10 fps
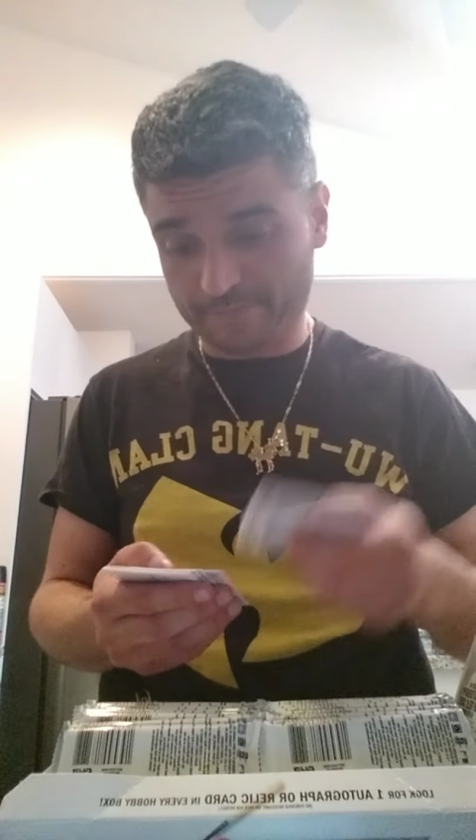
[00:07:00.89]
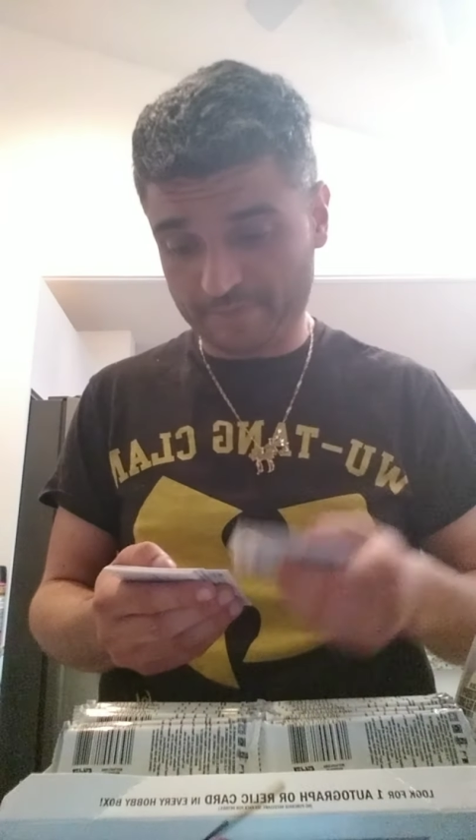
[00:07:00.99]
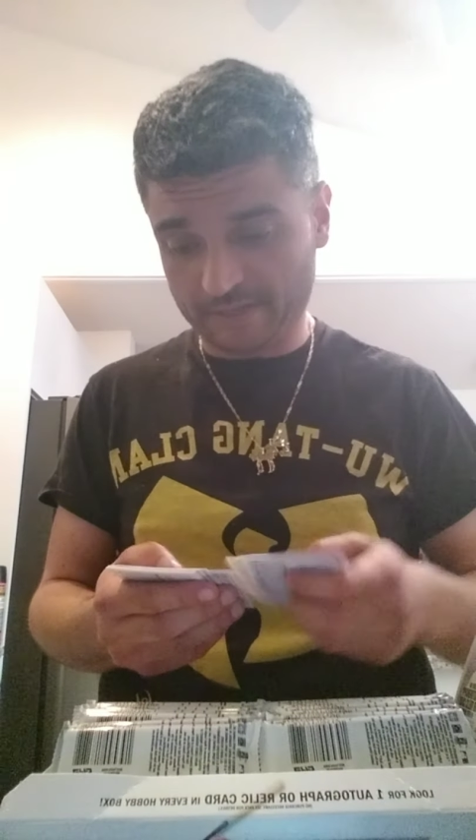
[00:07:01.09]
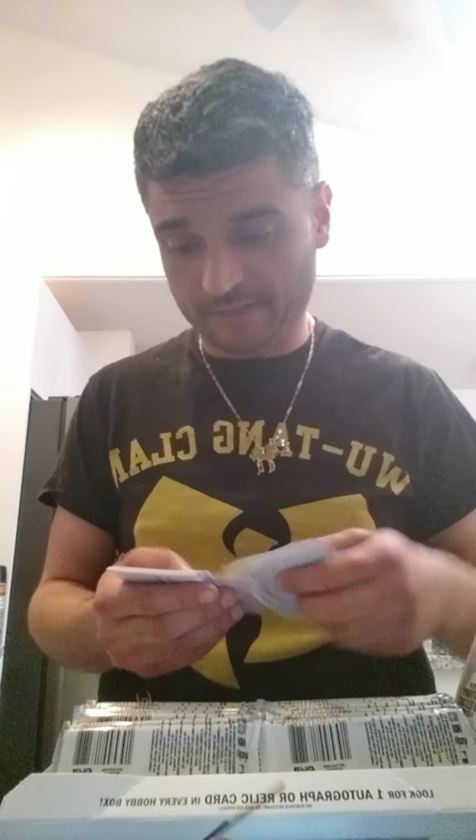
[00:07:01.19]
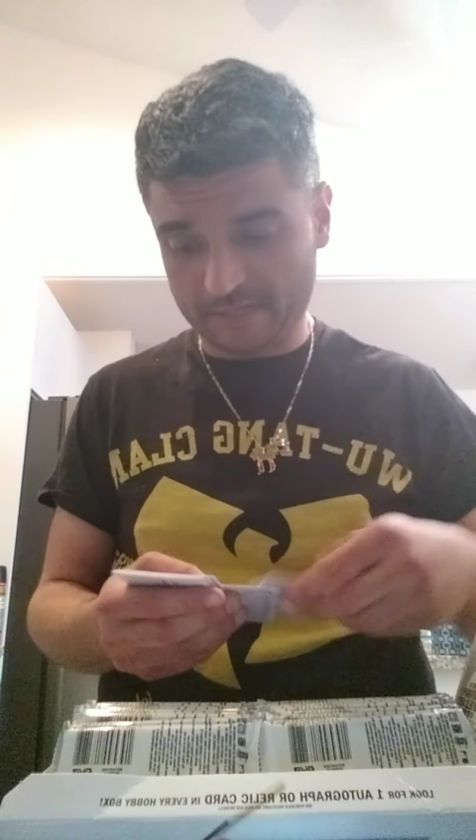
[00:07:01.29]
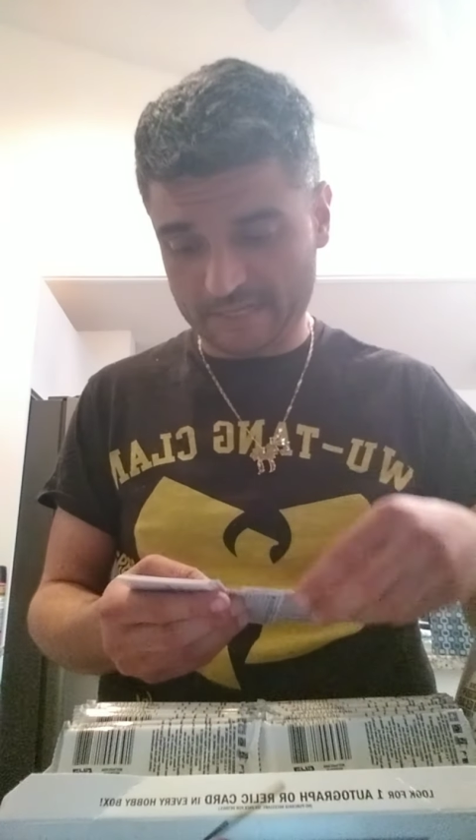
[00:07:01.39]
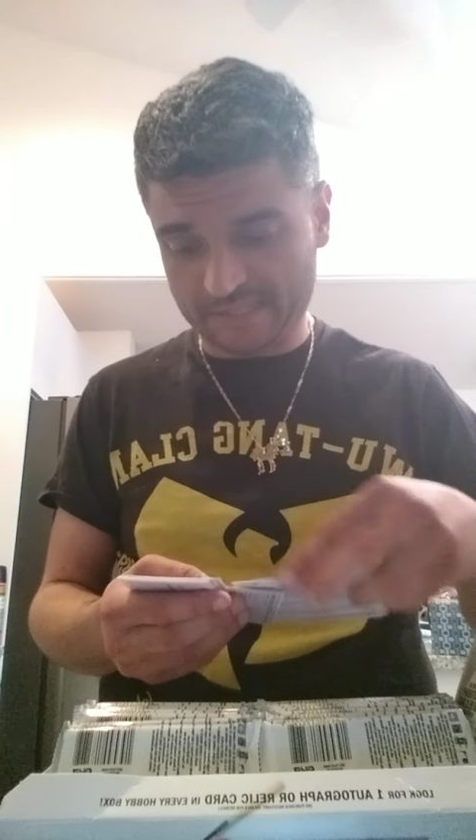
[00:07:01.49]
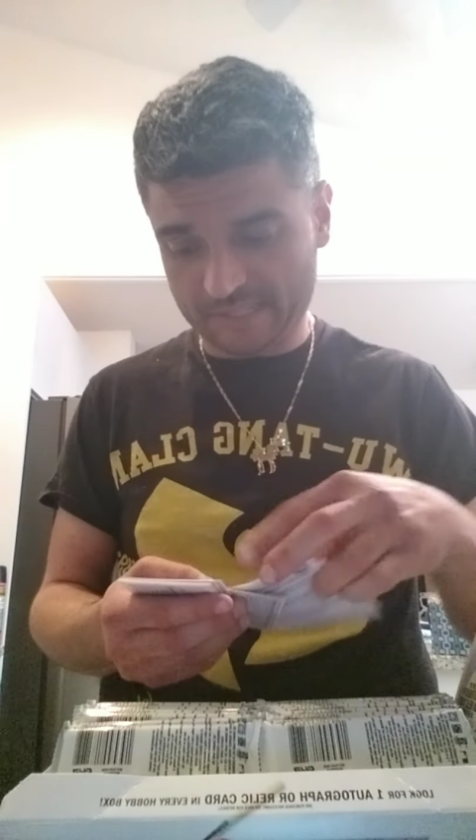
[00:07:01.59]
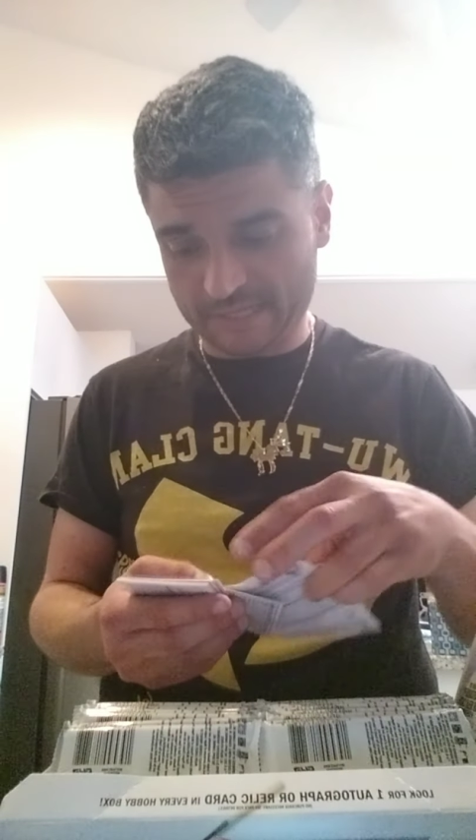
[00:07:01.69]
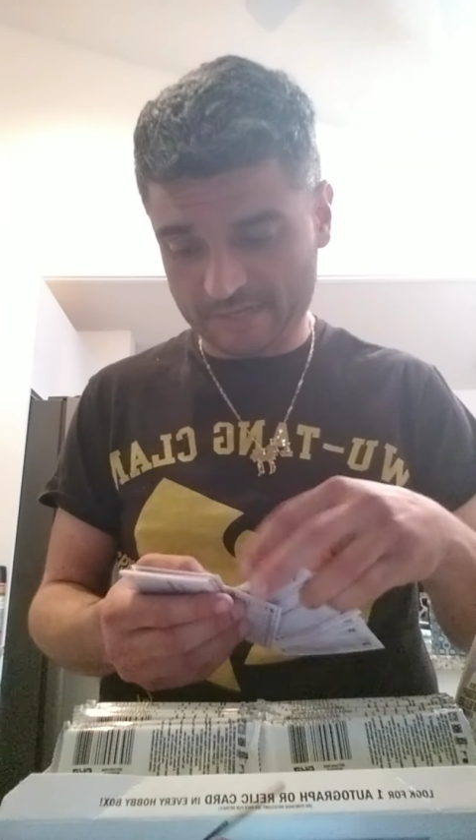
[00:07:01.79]
Pete
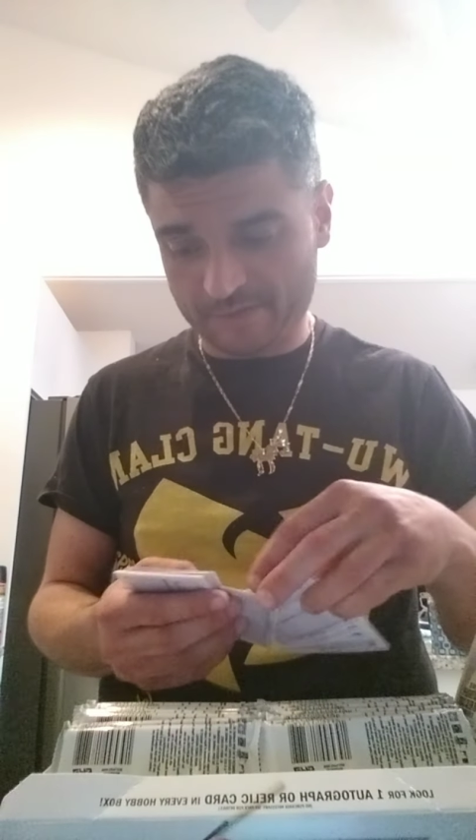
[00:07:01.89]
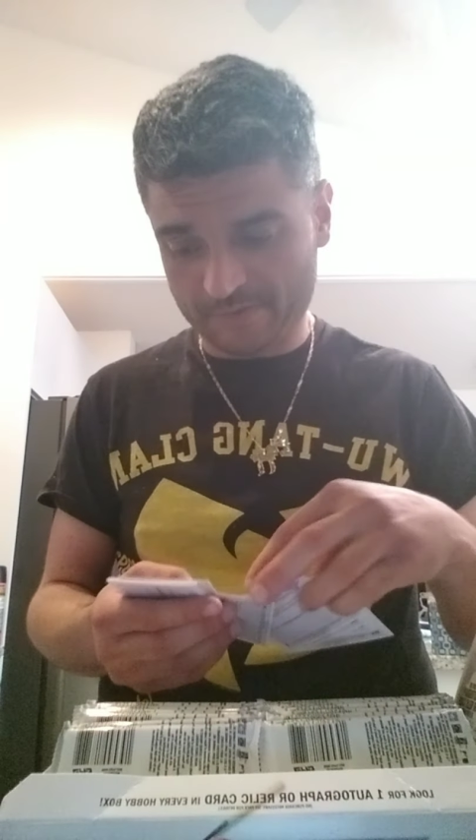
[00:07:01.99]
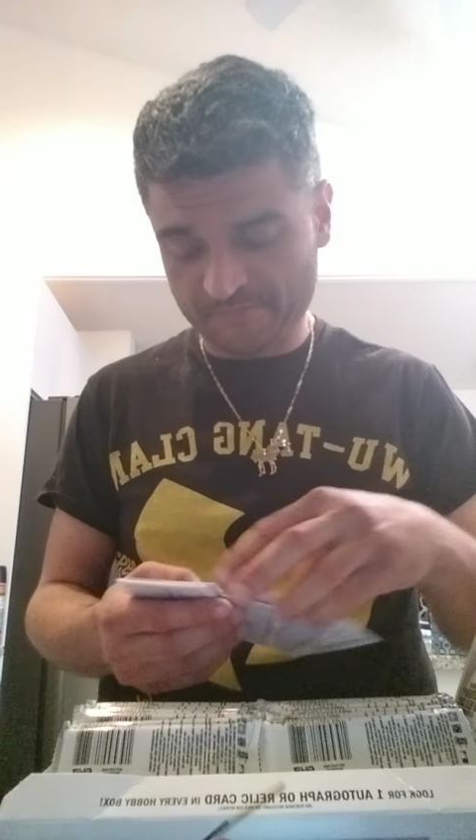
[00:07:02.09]
Alonso,